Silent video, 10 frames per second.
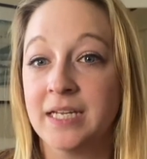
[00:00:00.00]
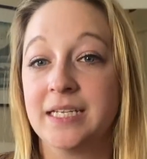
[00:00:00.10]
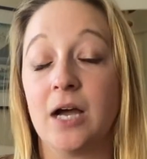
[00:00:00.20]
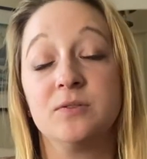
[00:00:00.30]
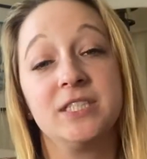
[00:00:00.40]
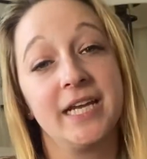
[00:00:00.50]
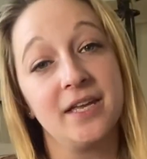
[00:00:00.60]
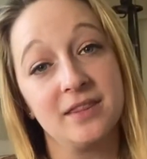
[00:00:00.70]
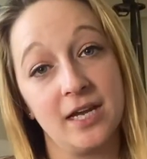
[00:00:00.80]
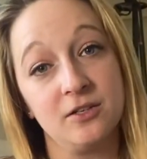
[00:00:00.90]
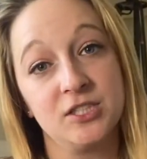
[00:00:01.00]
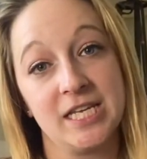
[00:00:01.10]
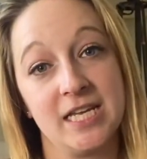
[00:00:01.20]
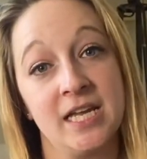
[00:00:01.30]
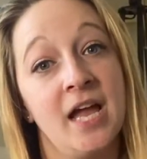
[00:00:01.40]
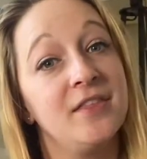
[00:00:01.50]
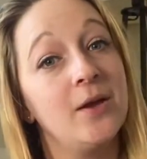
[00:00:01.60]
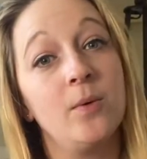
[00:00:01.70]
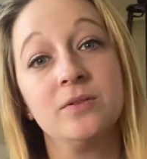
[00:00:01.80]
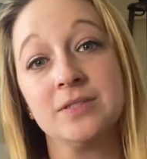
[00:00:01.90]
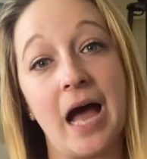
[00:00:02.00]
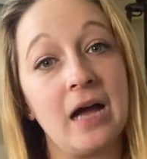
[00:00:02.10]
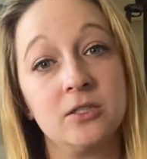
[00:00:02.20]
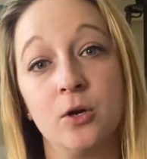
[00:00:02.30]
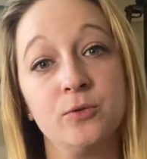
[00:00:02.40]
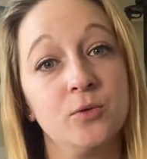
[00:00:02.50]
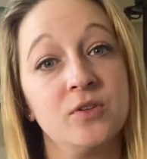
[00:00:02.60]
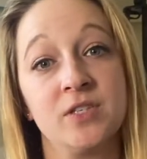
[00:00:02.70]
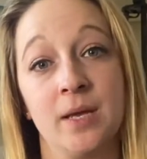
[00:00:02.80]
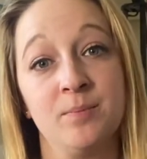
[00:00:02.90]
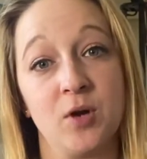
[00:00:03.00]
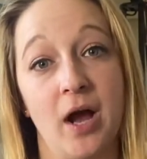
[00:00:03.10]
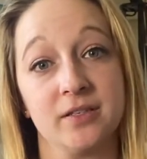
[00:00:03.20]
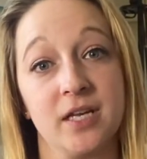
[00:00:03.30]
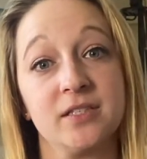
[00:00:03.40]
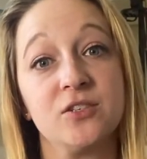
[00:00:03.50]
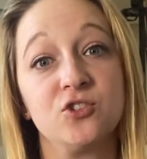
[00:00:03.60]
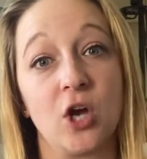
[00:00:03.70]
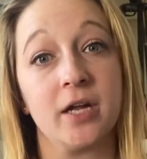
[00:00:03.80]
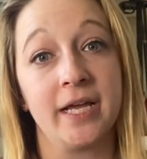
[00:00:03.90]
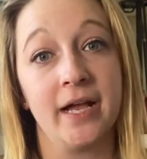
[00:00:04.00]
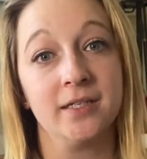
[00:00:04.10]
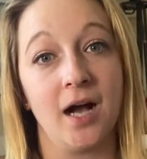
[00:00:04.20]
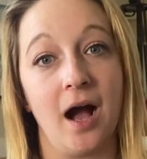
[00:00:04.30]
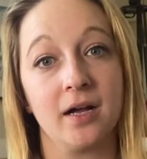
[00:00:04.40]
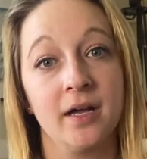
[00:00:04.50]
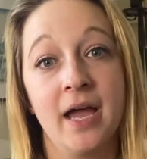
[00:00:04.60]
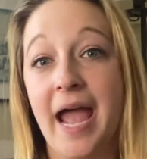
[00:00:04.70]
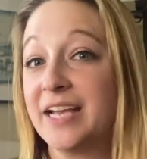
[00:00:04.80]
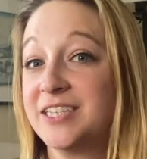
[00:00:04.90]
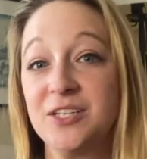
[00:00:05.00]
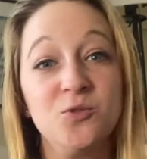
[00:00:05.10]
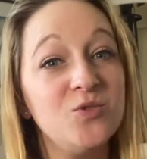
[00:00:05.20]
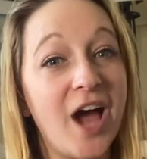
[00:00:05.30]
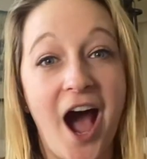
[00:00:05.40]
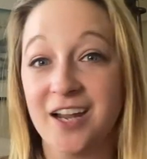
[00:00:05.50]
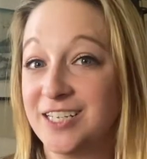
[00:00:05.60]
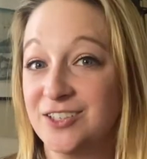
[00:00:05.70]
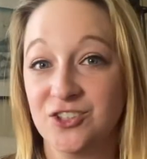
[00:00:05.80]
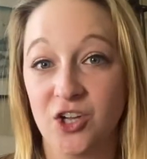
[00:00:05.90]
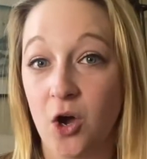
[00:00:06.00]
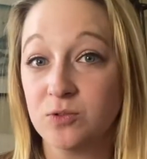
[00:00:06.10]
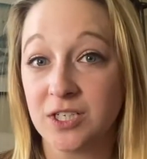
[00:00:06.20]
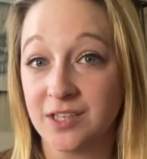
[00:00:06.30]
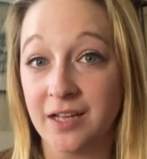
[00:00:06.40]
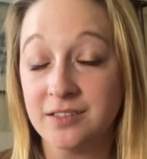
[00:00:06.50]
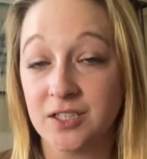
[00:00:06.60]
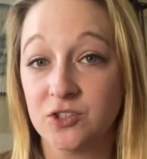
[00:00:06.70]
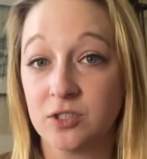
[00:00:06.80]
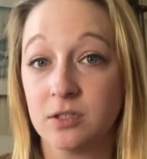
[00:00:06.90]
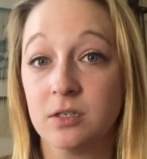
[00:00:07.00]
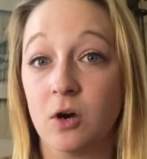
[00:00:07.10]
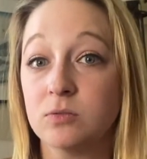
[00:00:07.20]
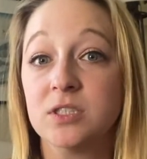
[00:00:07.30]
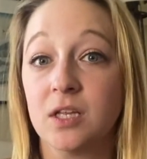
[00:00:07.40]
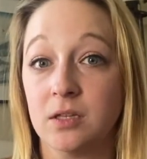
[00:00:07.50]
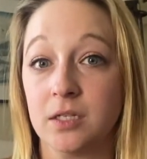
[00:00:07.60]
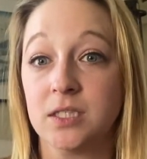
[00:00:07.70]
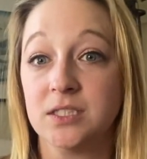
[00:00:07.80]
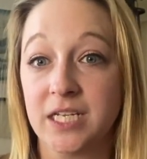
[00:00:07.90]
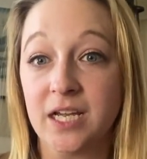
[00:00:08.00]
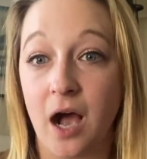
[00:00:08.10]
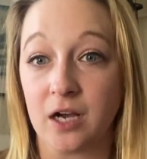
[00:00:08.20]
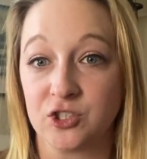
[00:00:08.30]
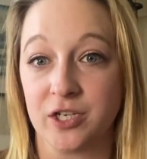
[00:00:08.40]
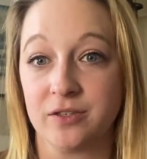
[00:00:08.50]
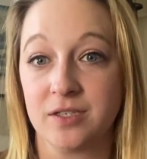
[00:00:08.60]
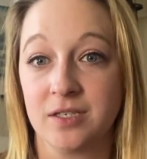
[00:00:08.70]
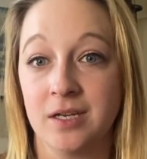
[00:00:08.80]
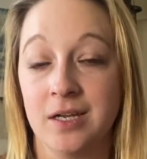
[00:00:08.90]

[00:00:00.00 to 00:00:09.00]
Now, to get their tea, they will not go through the same process as John Hancock, as they do not need to go to London to go to the London tea auctions.